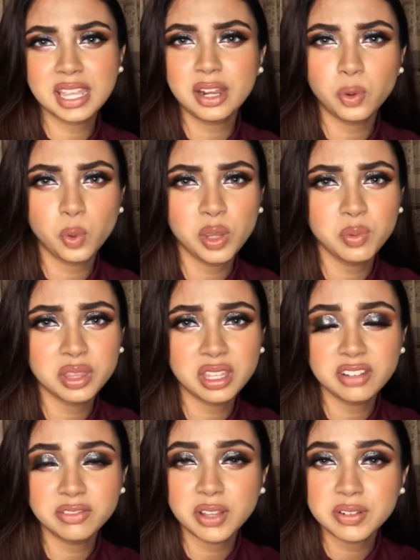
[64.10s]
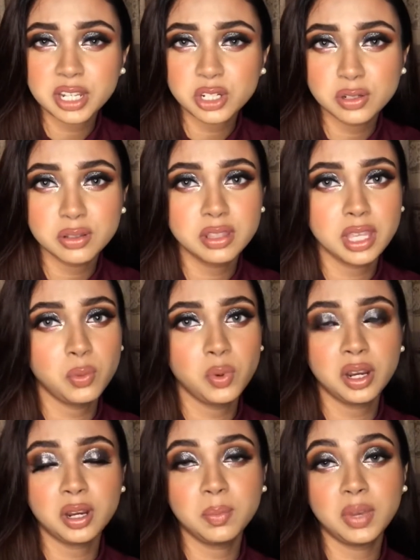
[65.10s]
away with any foundation they
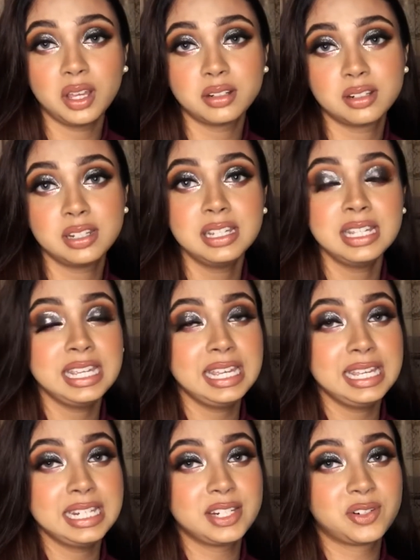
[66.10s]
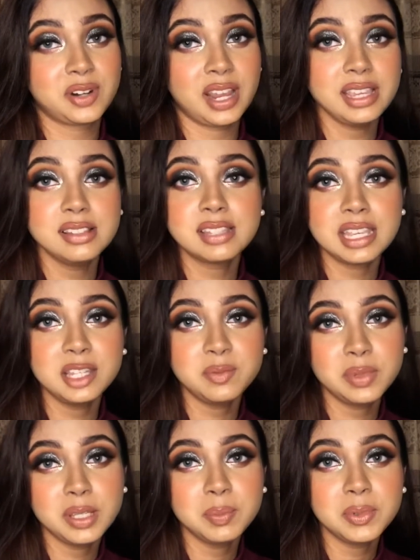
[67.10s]
wear, but dry skin
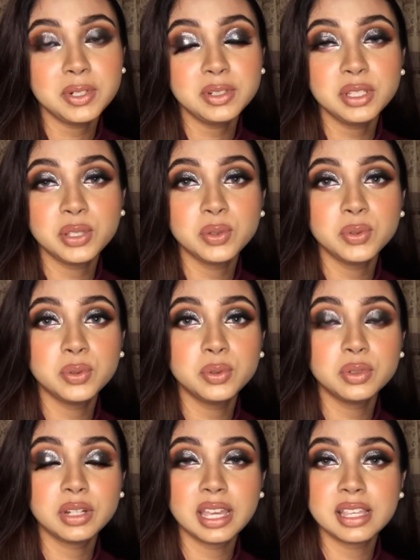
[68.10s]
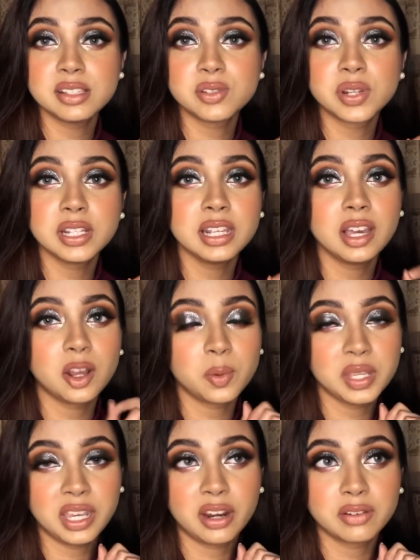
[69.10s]
people, you guys really gotta
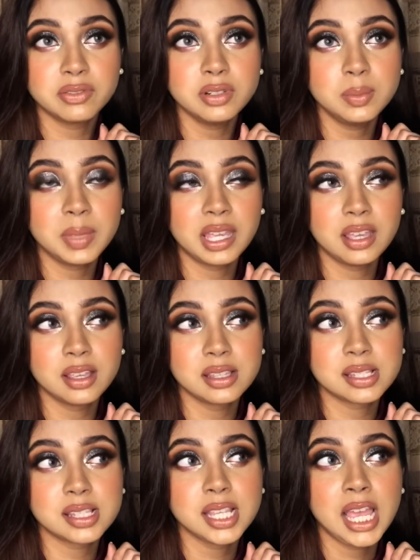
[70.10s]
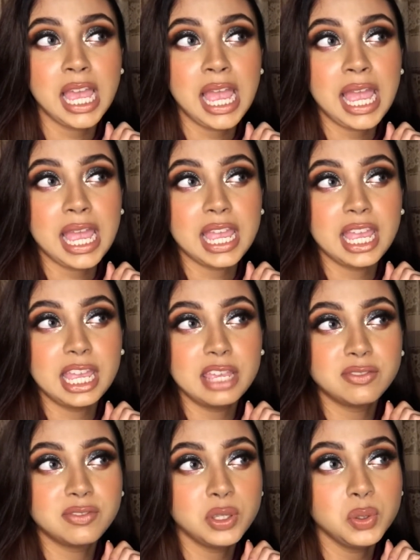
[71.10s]
be careful, because
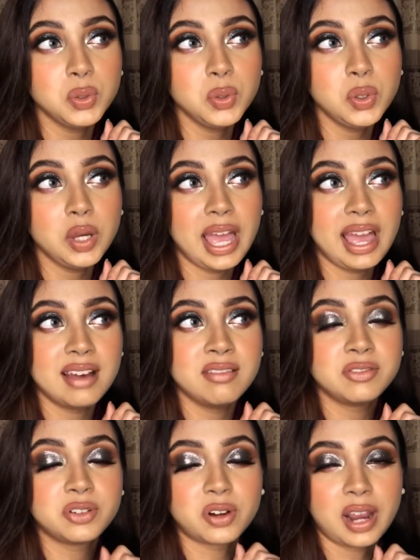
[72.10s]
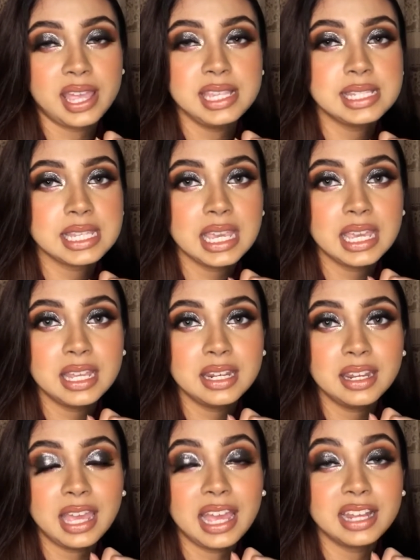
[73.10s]
if you have dry
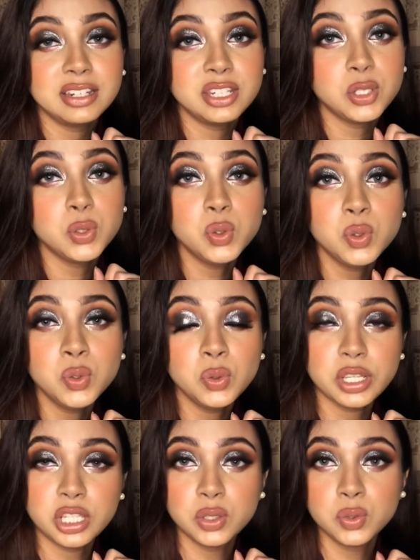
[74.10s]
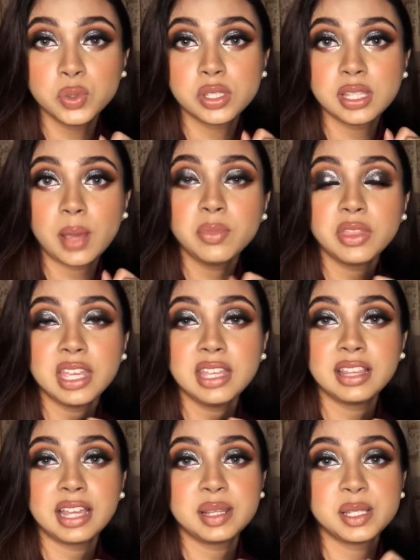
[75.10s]
skin and you use something
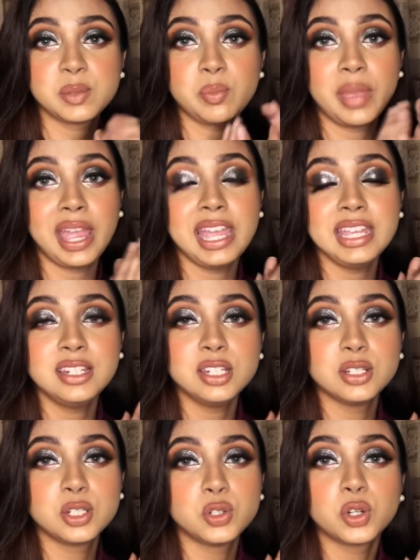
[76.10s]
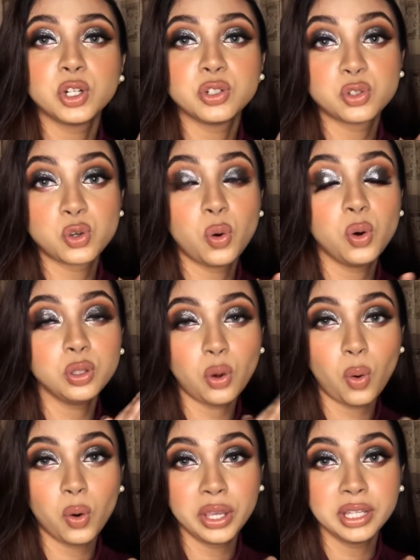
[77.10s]
that is made to control
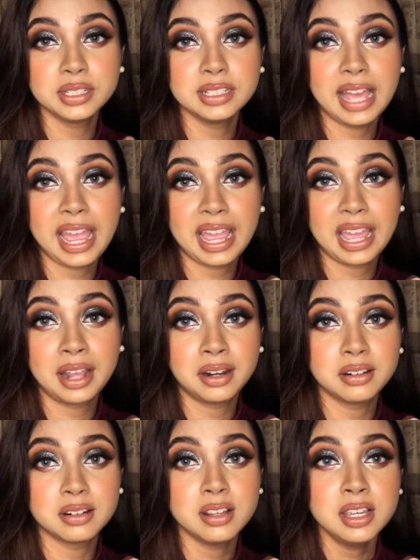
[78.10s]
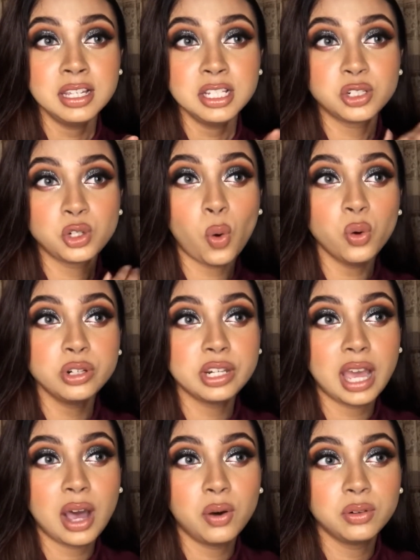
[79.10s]
oil and tone
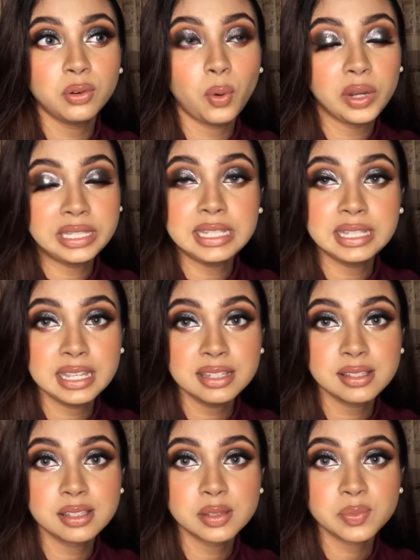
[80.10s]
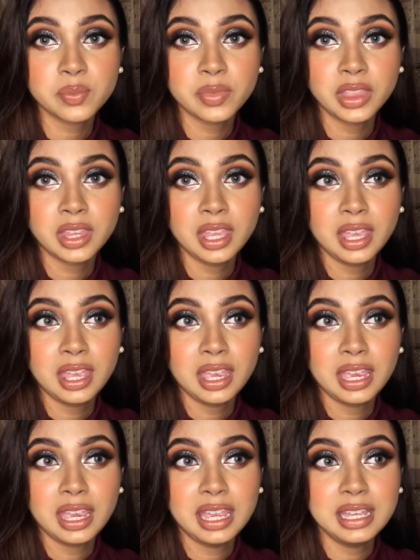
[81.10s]
down oiliness,
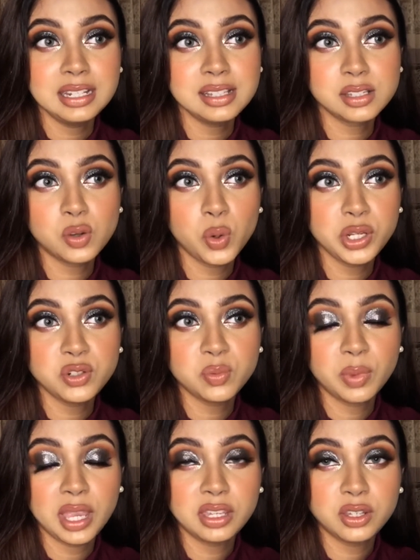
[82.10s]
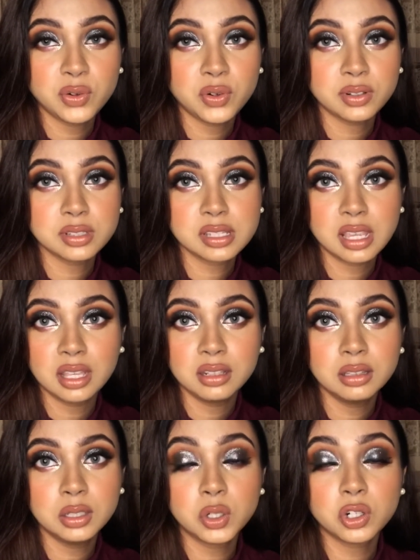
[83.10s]
it is going to make your
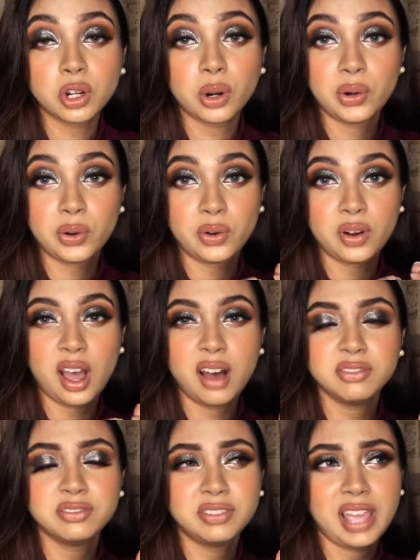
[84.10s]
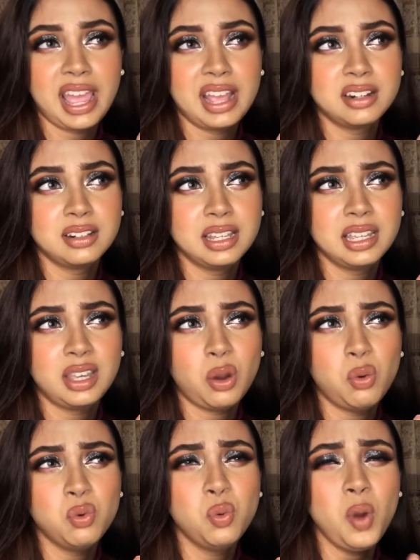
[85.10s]
skin look rough and like
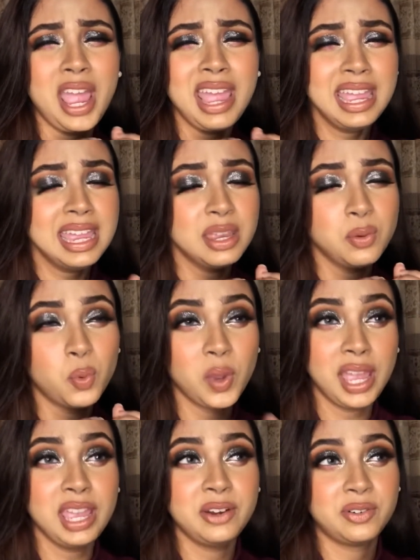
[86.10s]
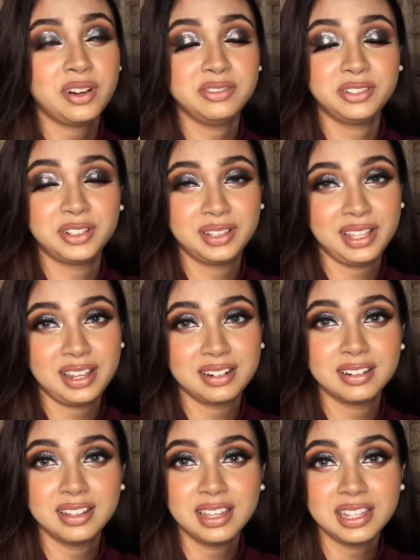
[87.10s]
way rougher
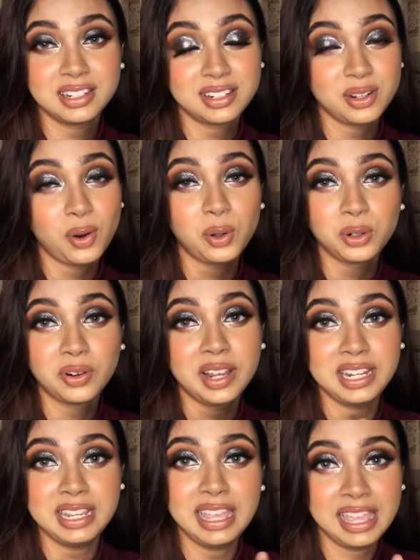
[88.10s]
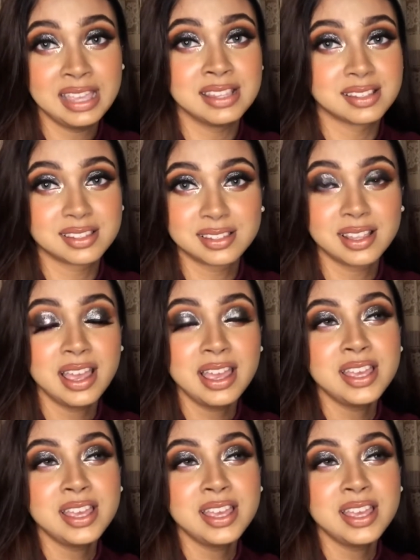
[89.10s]
than it already is.